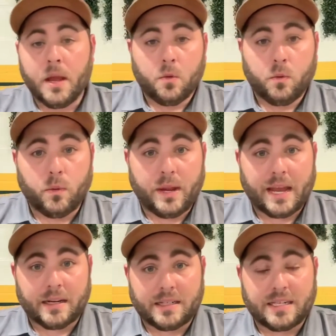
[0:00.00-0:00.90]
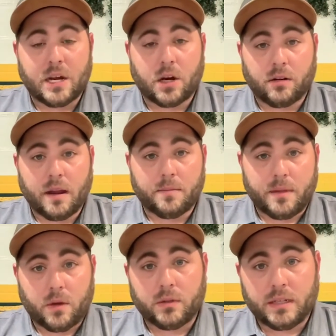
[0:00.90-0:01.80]
When we had a CRM,
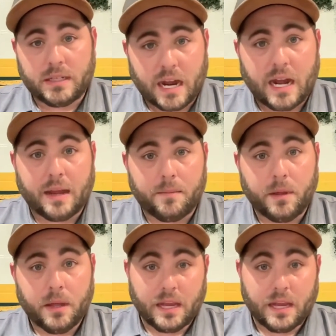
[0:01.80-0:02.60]
the only time,